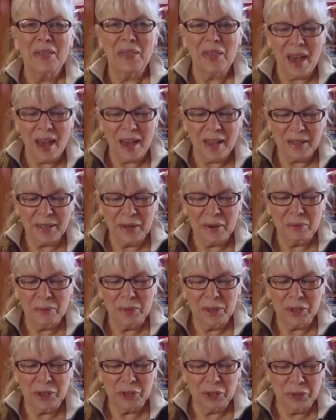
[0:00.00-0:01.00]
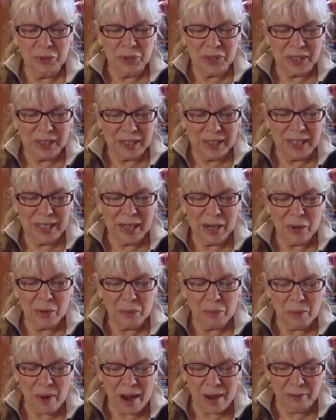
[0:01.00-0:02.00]
That which you see
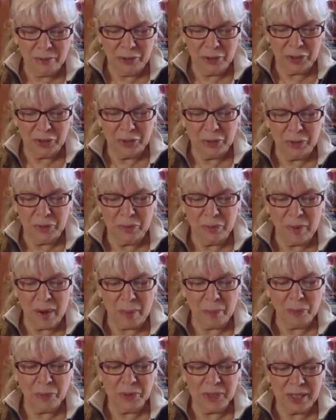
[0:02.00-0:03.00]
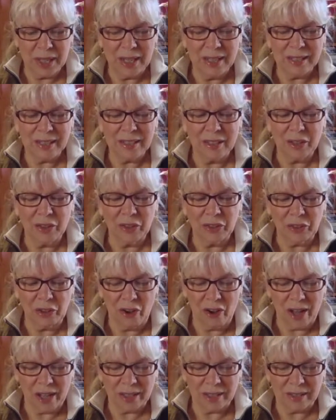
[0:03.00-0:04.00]
around you represents the
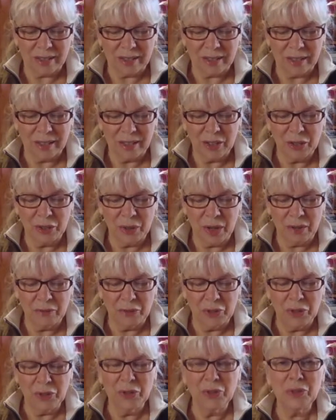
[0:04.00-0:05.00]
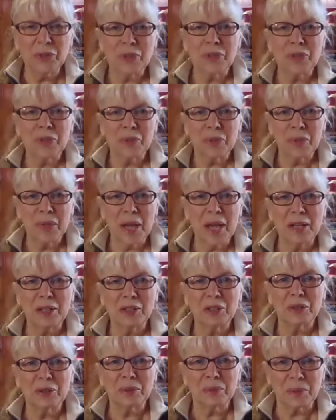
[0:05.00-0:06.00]
thoughts you have used to
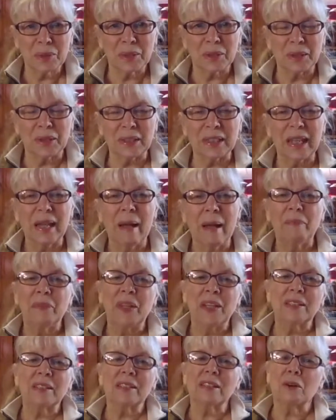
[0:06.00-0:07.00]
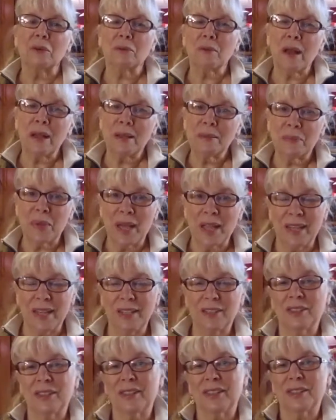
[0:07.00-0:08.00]
create your world. That's our right
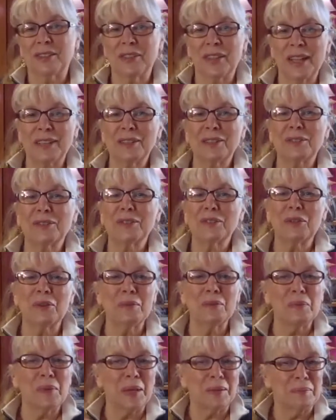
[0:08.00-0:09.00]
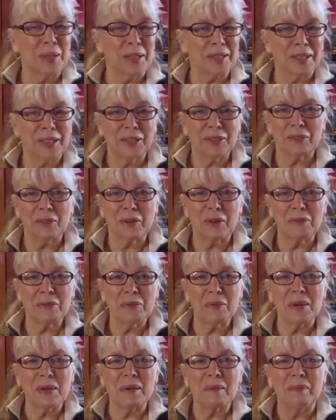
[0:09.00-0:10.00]
page. So that's our soul message for
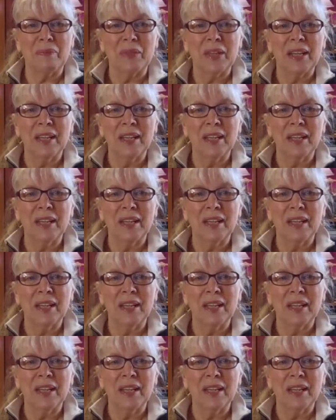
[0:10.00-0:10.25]
everyone.